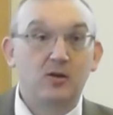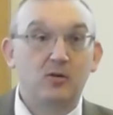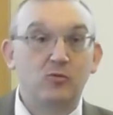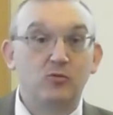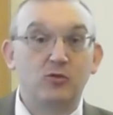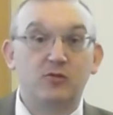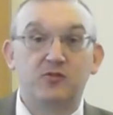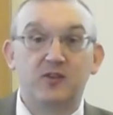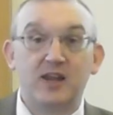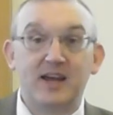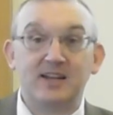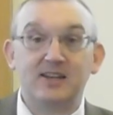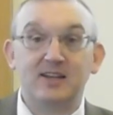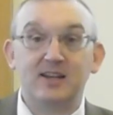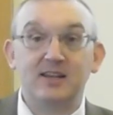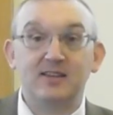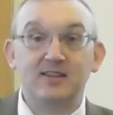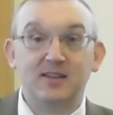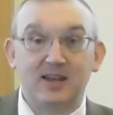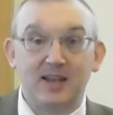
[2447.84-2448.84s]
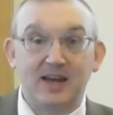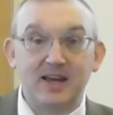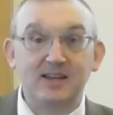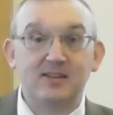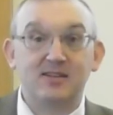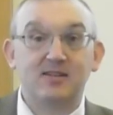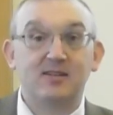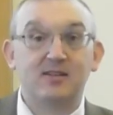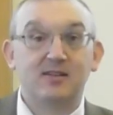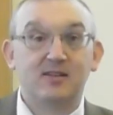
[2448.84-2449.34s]
reflecting the
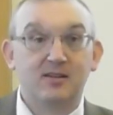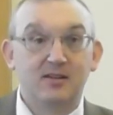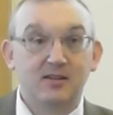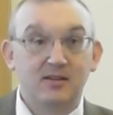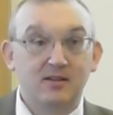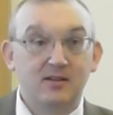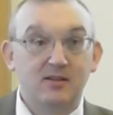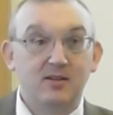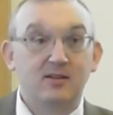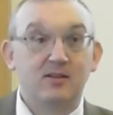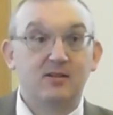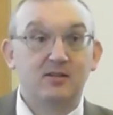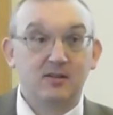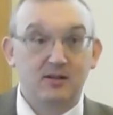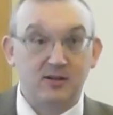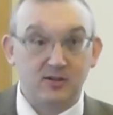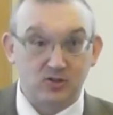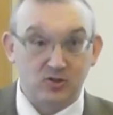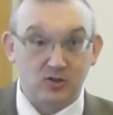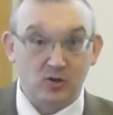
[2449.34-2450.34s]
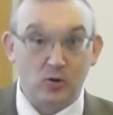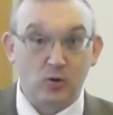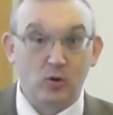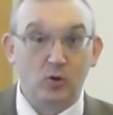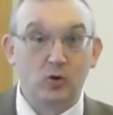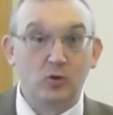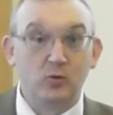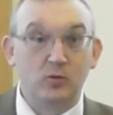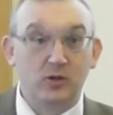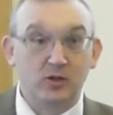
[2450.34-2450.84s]
light, as
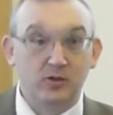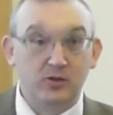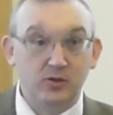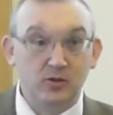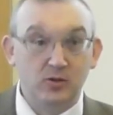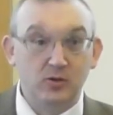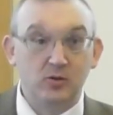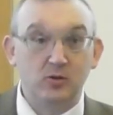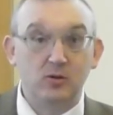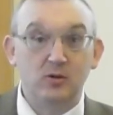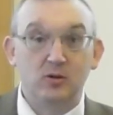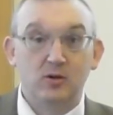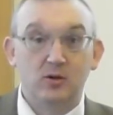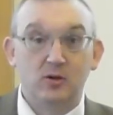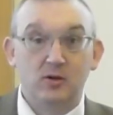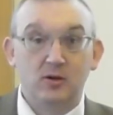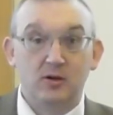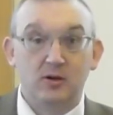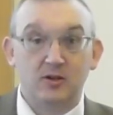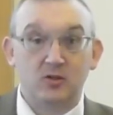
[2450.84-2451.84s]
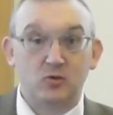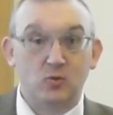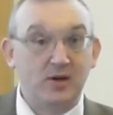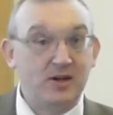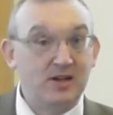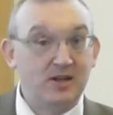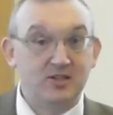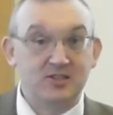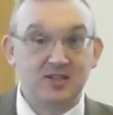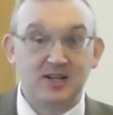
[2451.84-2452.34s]
gold will do, as
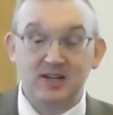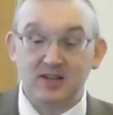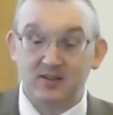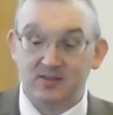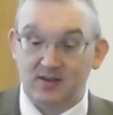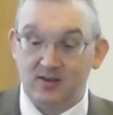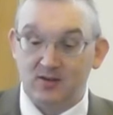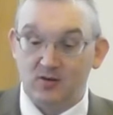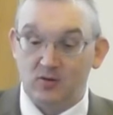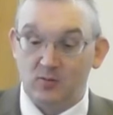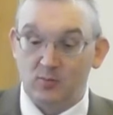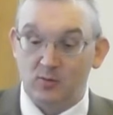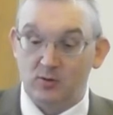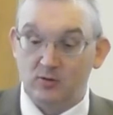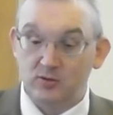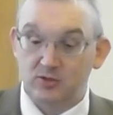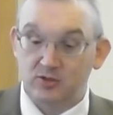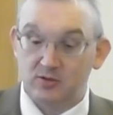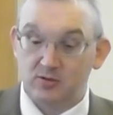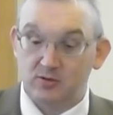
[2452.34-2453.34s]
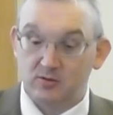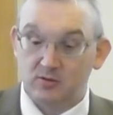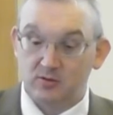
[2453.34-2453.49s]
well as anything almost.